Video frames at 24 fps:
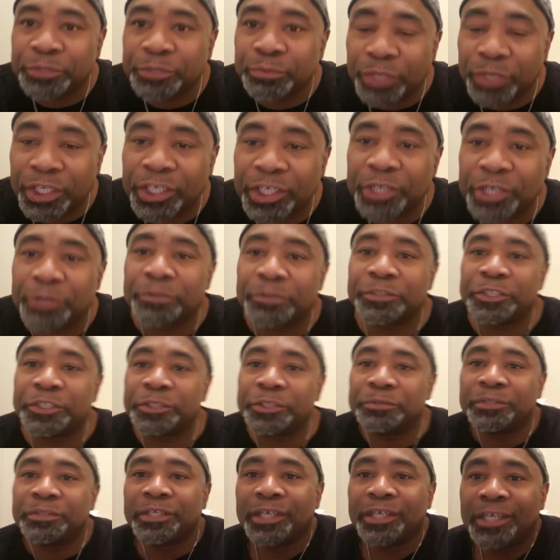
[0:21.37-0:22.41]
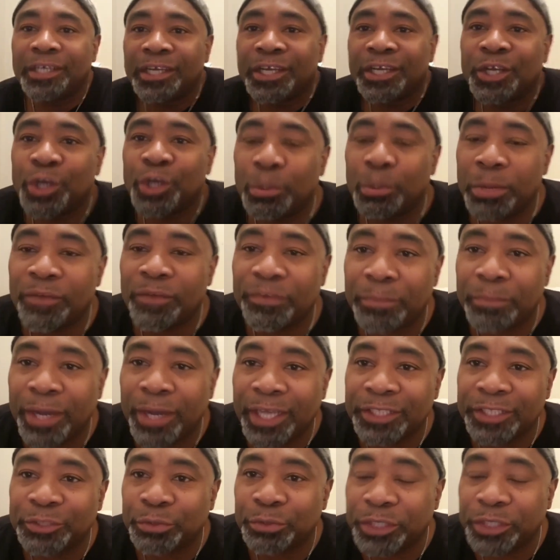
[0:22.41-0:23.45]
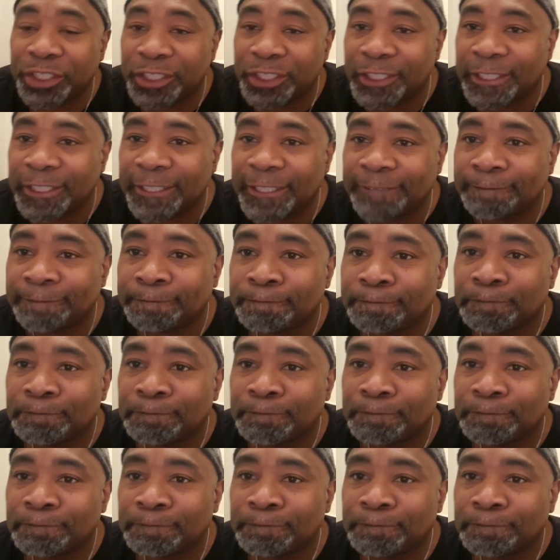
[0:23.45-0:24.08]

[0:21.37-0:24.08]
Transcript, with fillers: want to encourage you. Hope everybody's doing good.